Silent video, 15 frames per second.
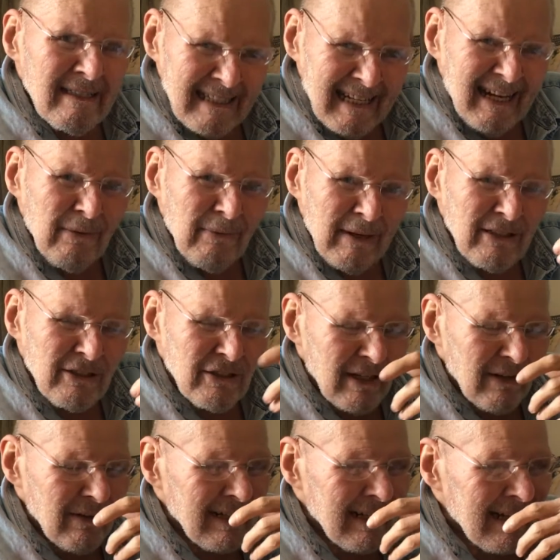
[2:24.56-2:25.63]
Yeah, wage
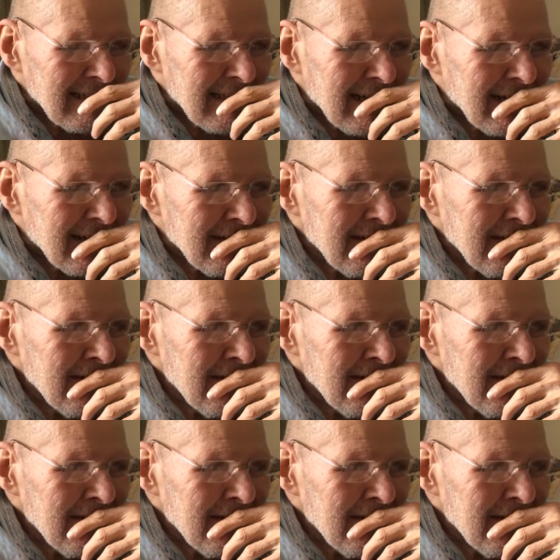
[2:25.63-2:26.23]
sharing like that.